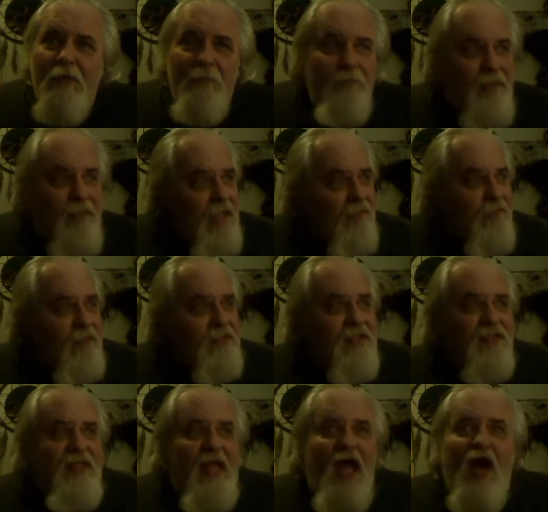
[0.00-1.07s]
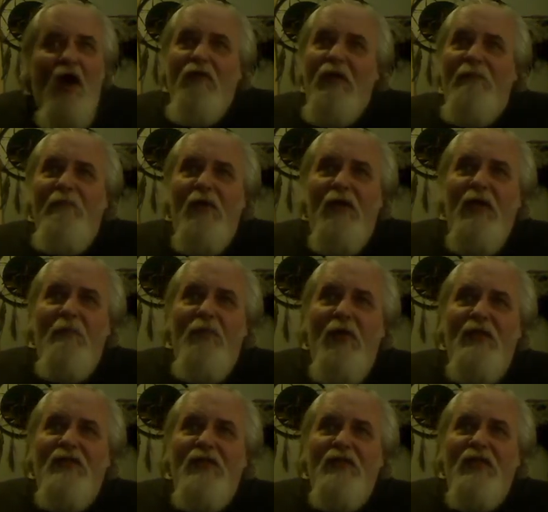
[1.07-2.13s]
Being this is the only fucking
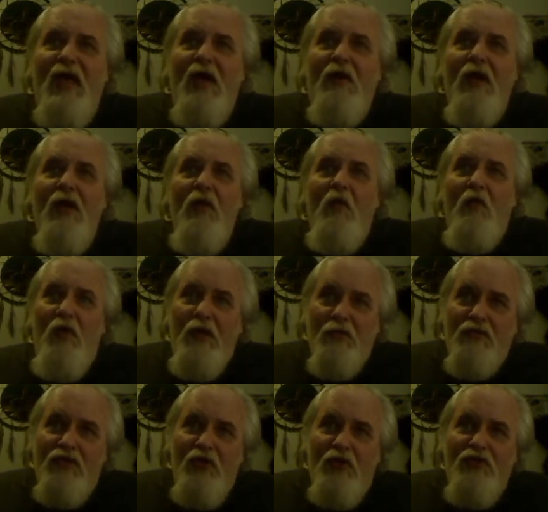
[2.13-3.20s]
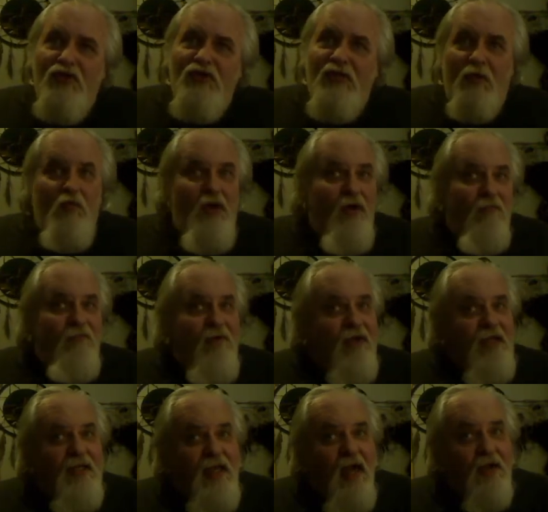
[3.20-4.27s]
place that's got real surgeons and real
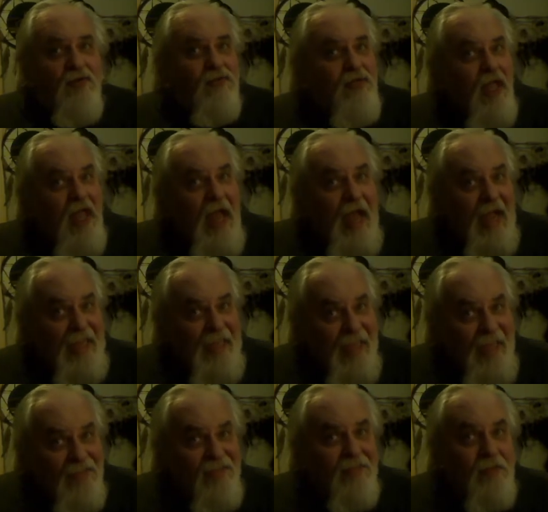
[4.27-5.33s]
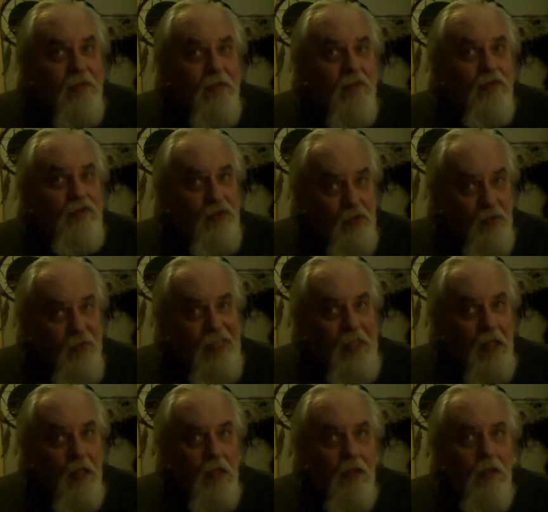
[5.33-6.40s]
fucking doctors? I guess. Do we?
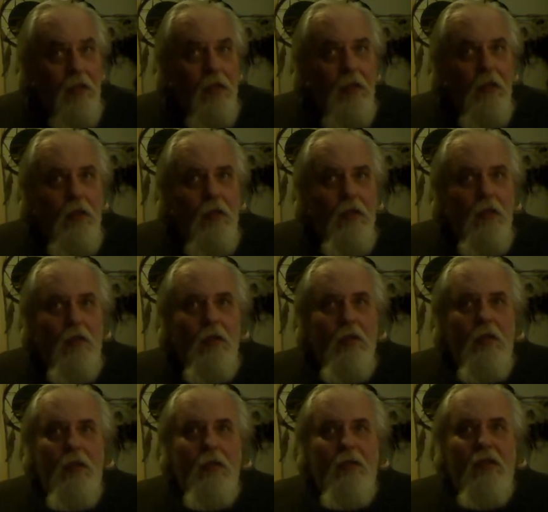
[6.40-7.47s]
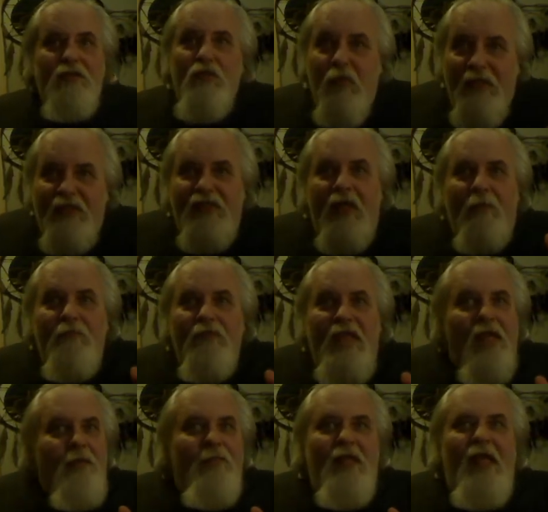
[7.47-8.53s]
A 20-something
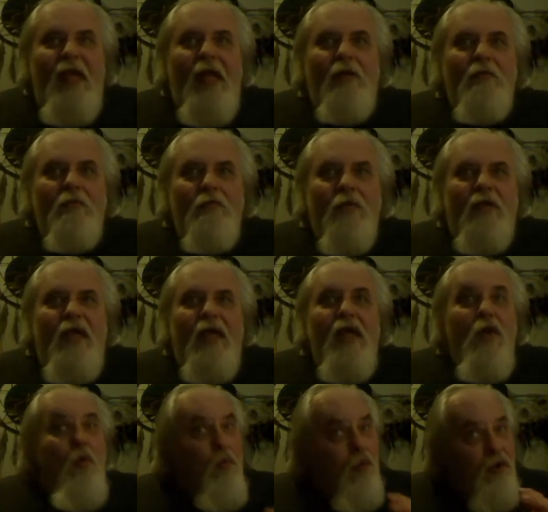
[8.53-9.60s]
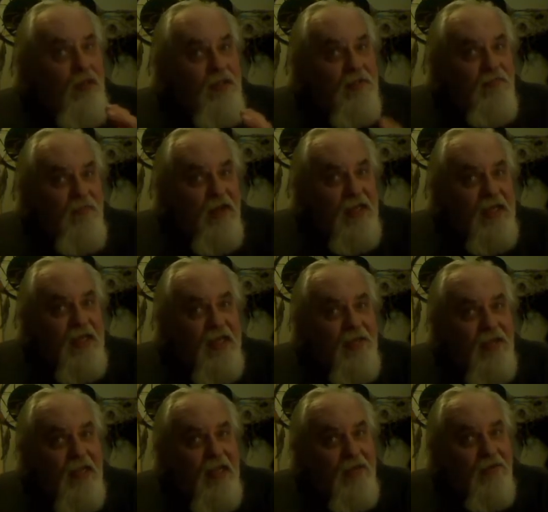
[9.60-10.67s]
telling me that. Okay? One of these fucking
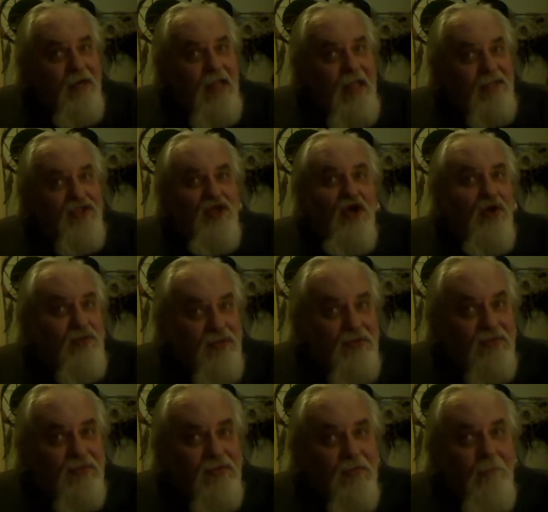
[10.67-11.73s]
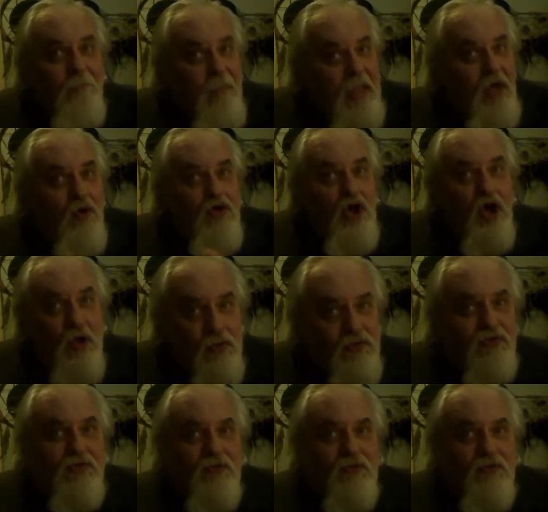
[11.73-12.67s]
ignorant ass nurses. Male nurse.